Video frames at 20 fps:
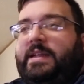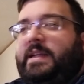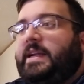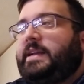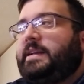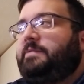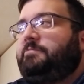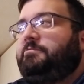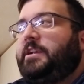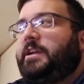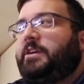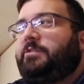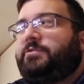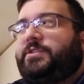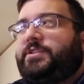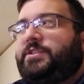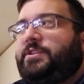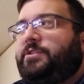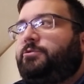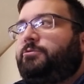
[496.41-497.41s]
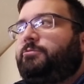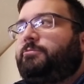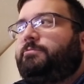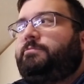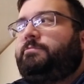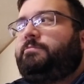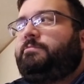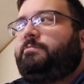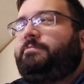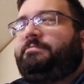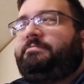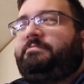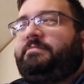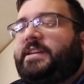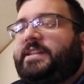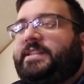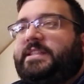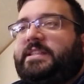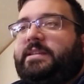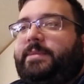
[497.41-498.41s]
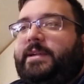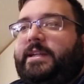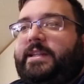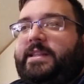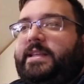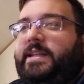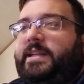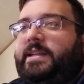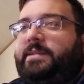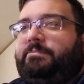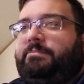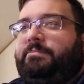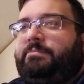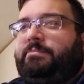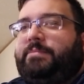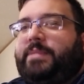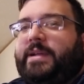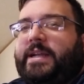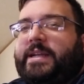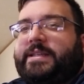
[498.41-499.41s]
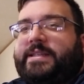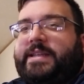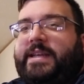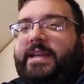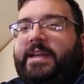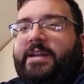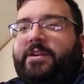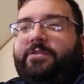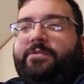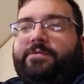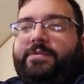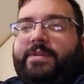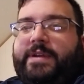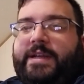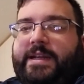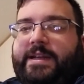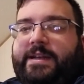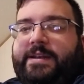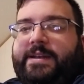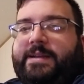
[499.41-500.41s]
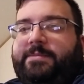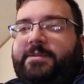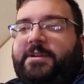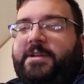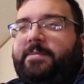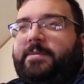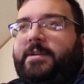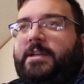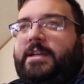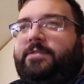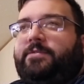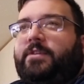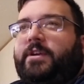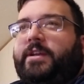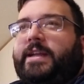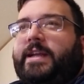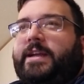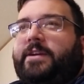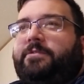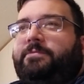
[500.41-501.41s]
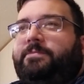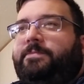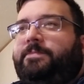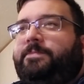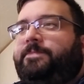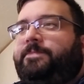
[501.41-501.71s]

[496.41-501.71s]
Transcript: And, still, it's to be the biggest heel in WWE right now.